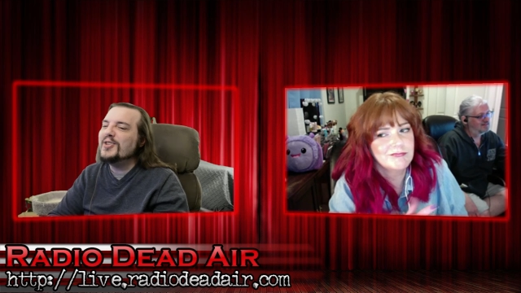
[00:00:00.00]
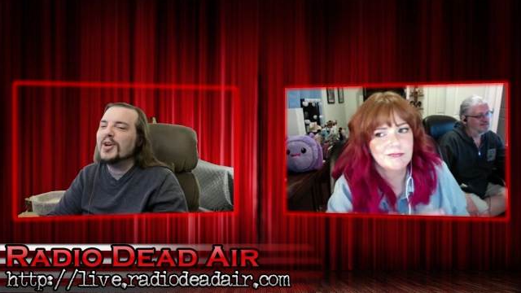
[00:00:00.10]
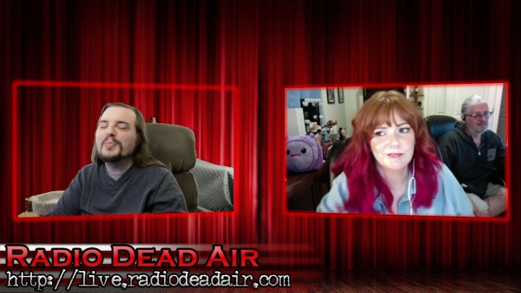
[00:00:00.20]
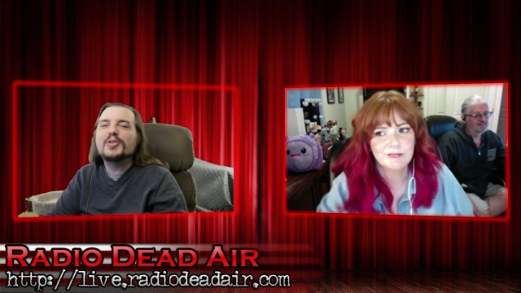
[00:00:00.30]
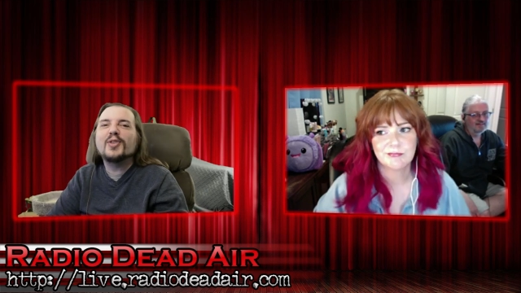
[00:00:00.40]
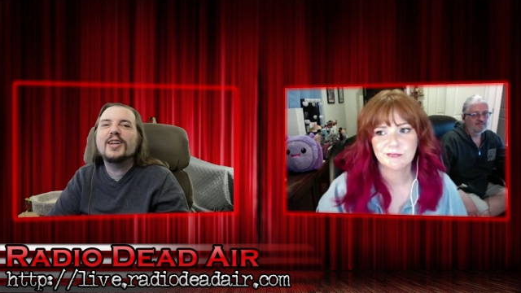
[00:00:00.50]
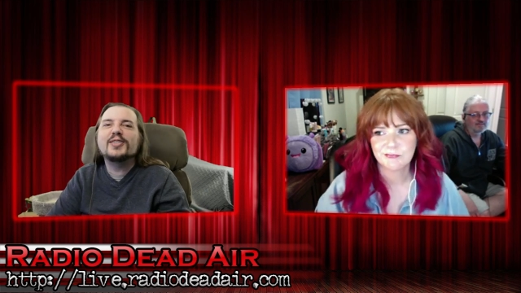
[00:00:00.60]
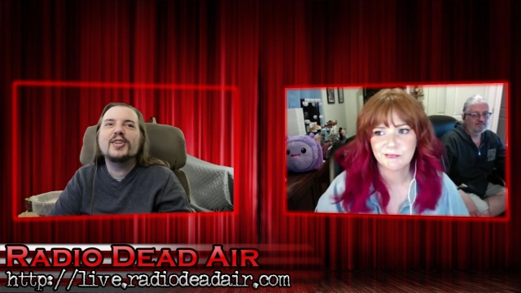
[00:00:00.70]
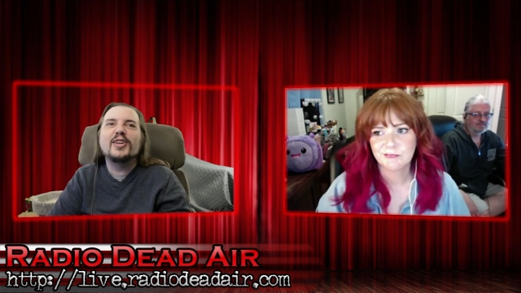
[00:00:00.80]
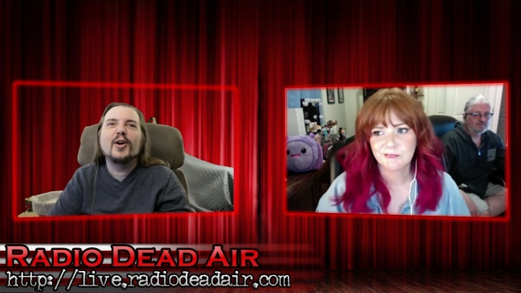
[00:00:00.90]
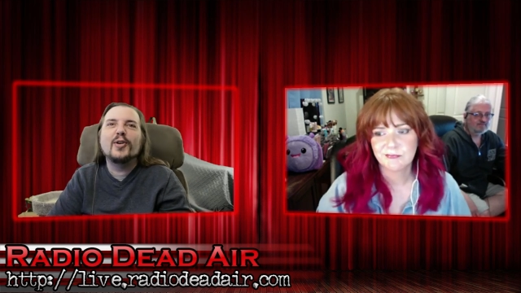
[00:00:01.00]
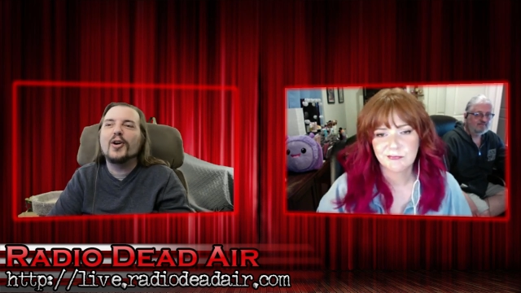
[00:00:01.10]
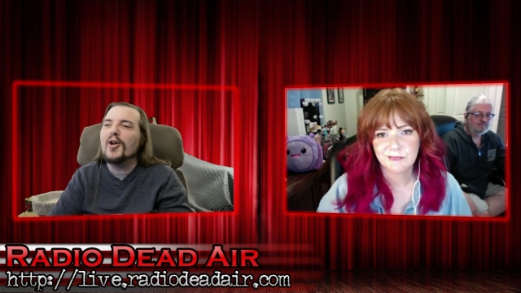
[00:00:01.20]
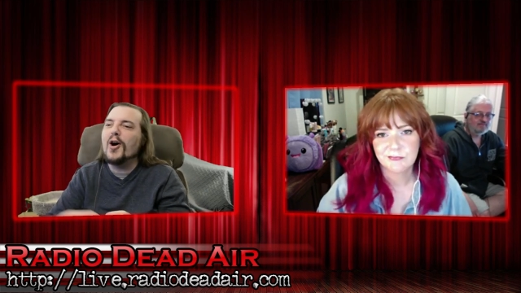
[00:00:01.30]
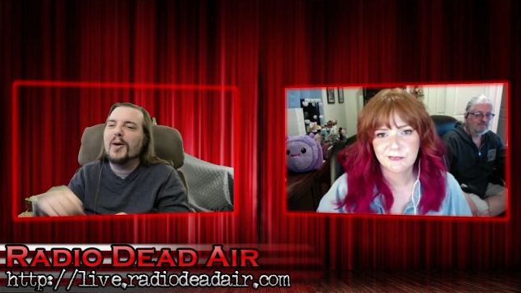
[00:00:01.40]
Speaker 1: to jump straight to, no, I'm
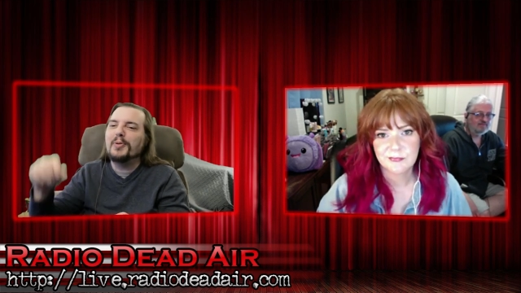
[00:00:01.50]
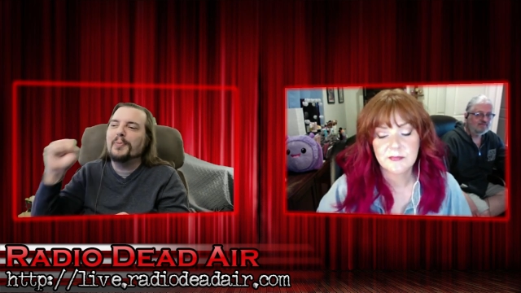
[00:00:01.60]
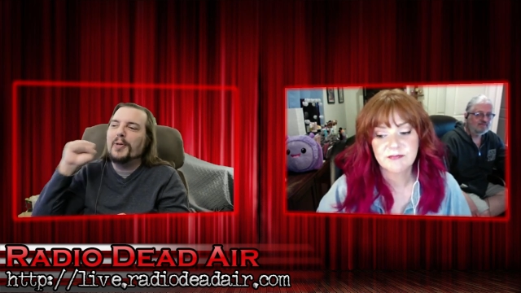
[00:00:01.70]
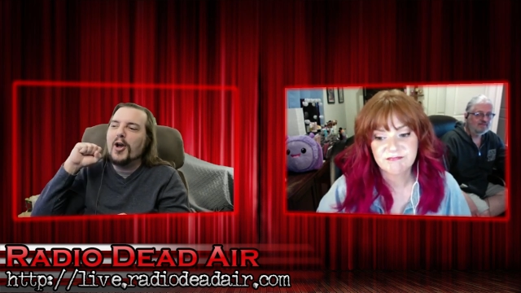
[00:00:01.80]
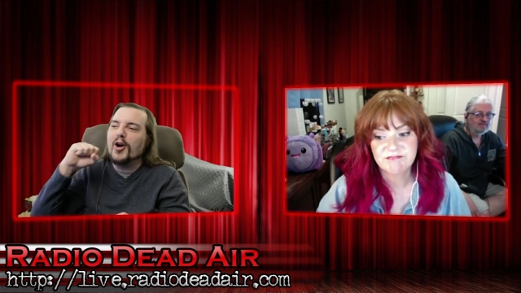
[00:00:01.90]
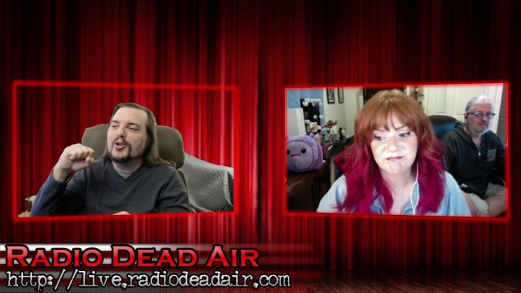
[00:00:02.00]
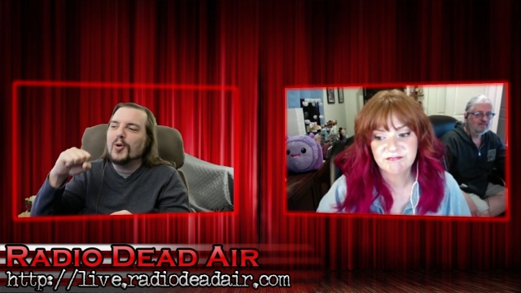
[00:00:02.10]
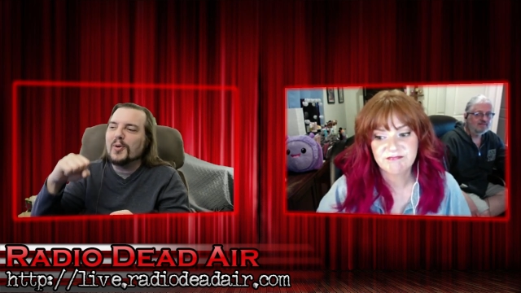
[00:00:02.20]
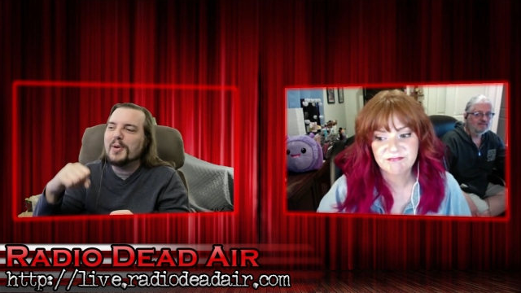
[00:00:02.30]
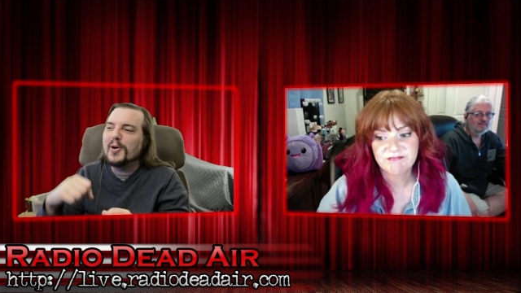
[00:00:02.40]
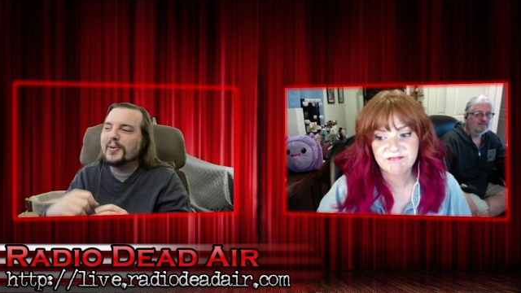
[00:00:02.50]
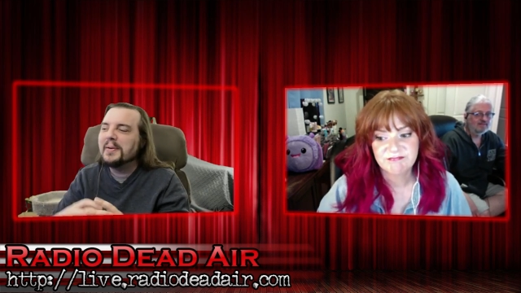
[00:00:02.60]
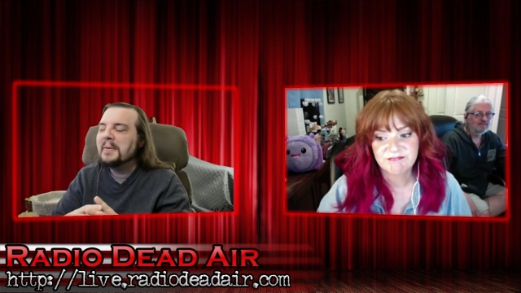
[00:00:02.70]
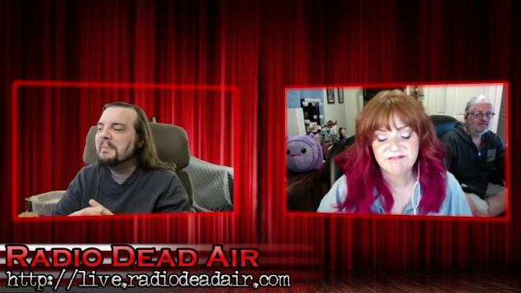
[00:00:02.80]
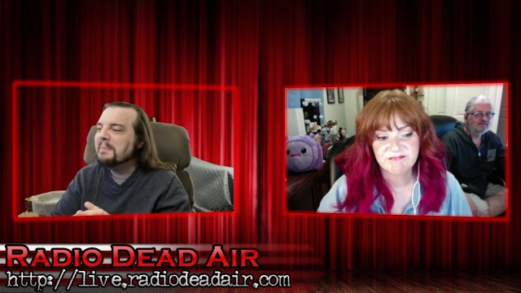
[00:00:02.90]
going to play hardcore mode.
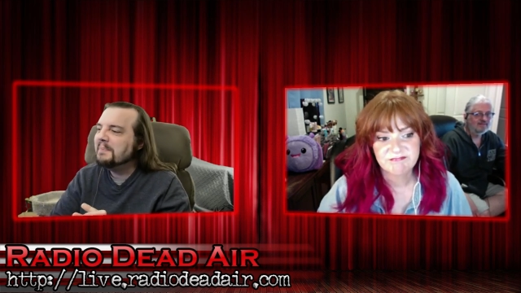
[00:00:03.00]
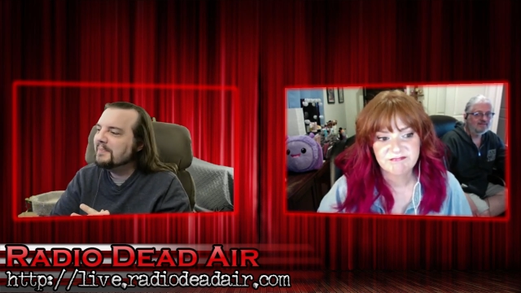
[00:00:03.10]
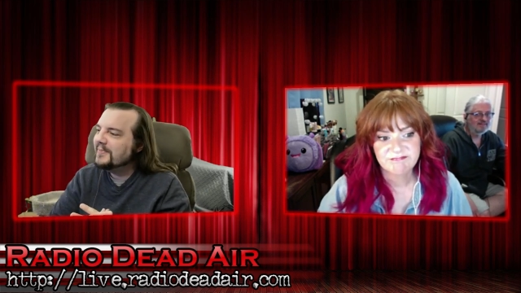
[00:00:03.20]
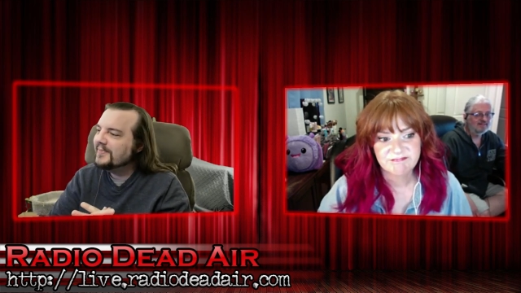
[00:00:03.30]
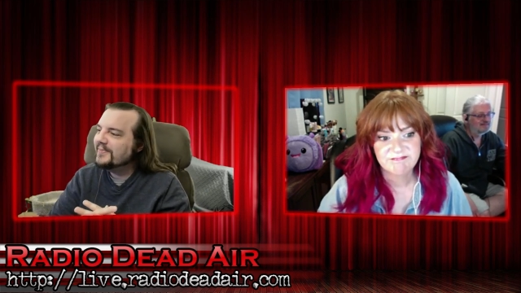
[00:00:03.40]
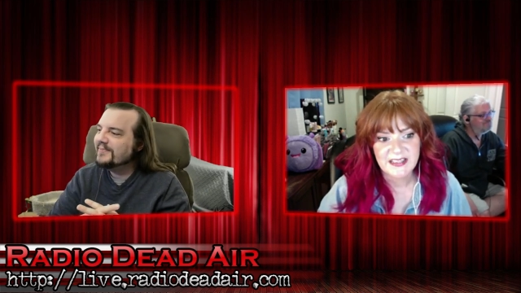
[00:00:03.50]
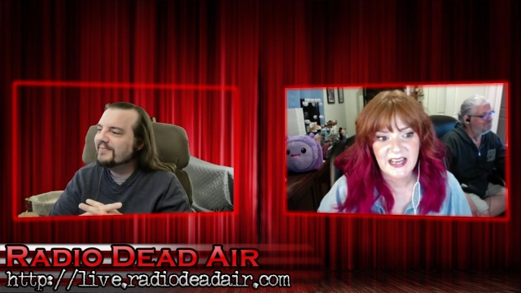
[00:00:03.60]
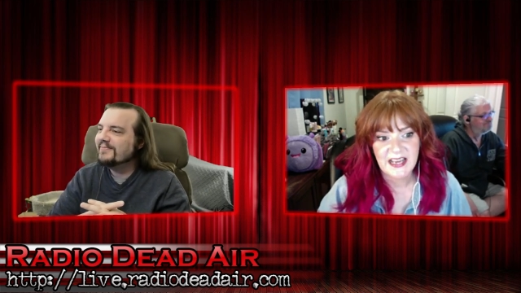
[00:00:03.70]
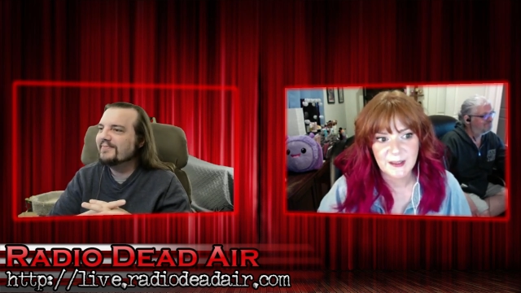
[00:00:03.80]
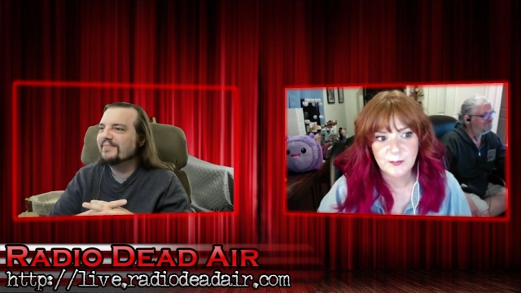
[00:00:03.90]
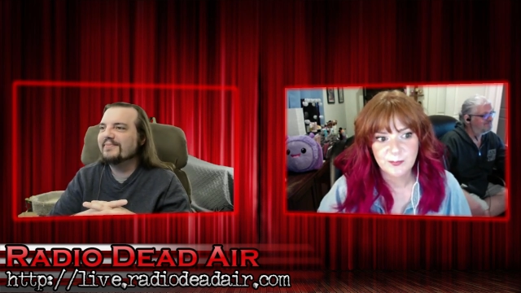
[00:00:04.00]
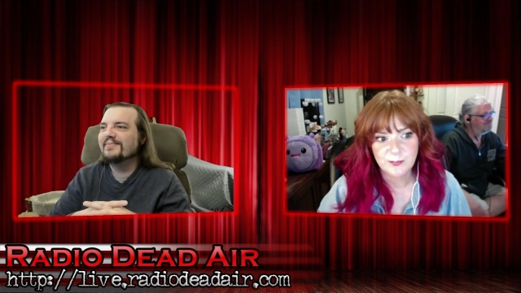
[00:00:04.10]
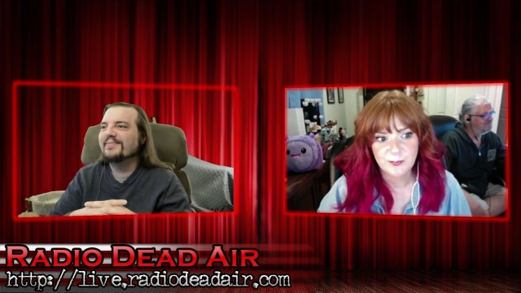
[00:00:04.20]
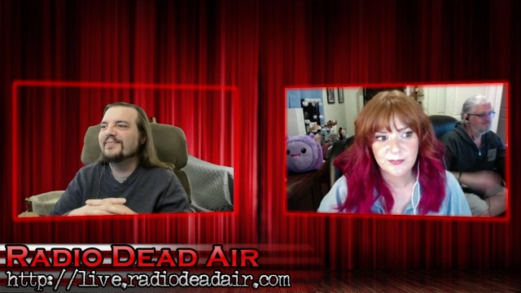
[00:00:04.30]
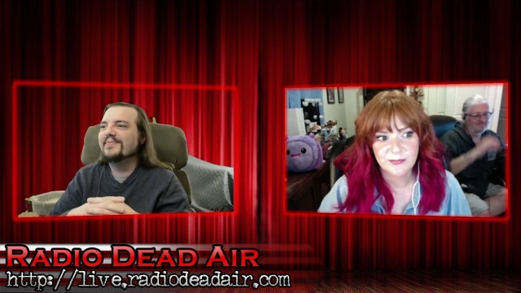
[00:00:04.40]
Speaker 2: Yeah.
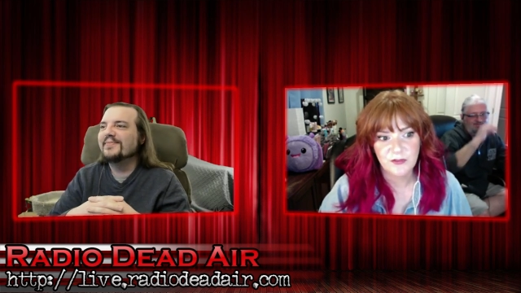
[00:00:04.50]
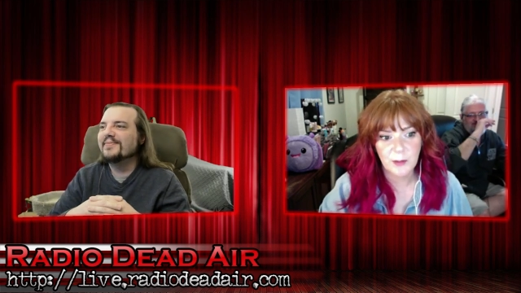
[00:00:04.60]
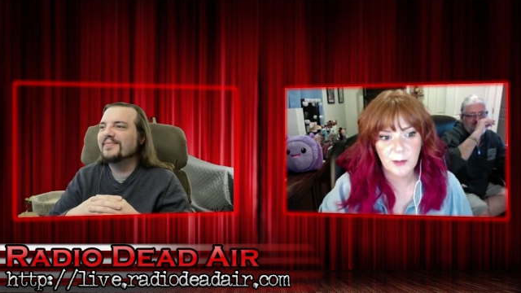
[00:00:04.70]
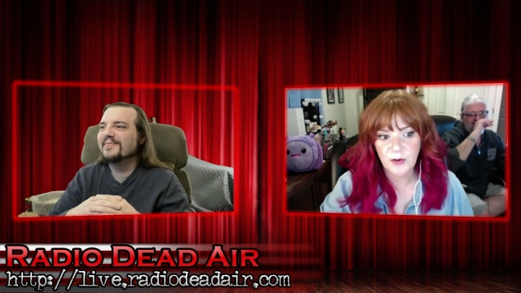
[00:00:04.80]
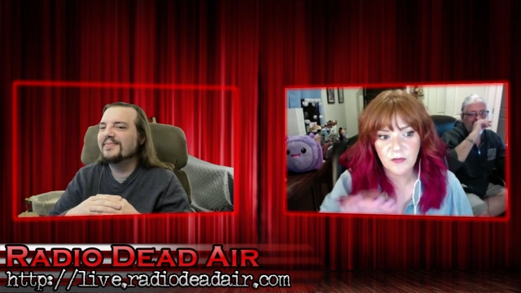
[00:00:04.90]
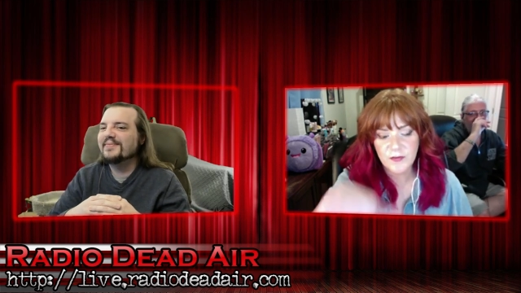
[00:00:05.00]
Jump over